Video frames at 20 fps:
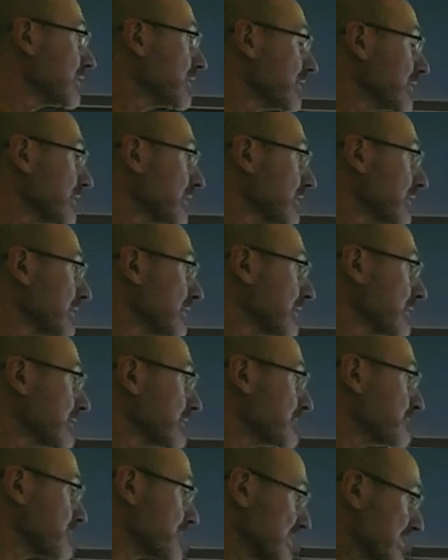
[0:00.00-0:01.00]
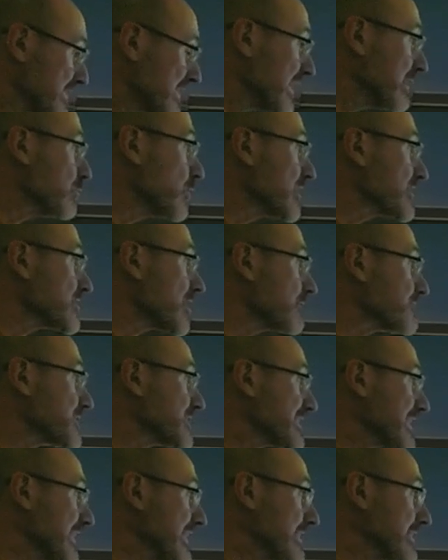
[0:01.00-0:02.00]
uh, sequence of
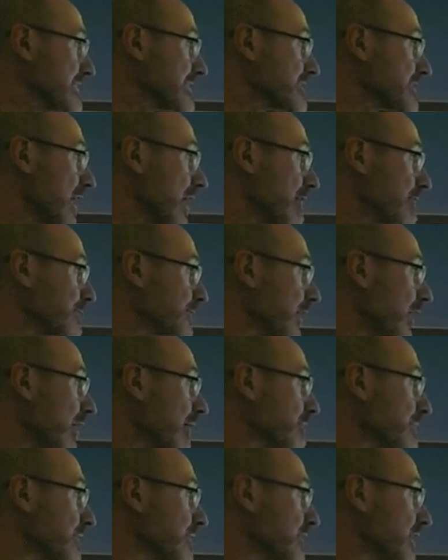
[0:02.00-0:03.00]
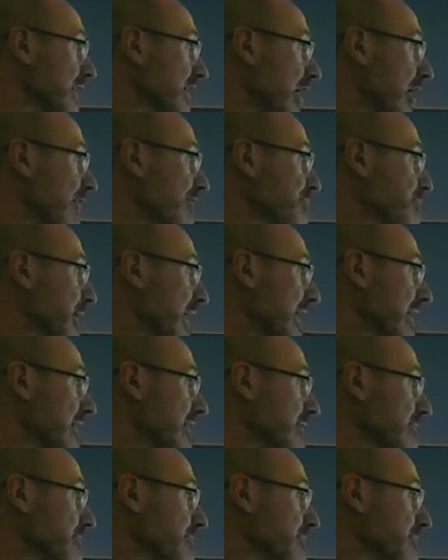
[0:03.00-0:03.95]
scenes from The Love Bug.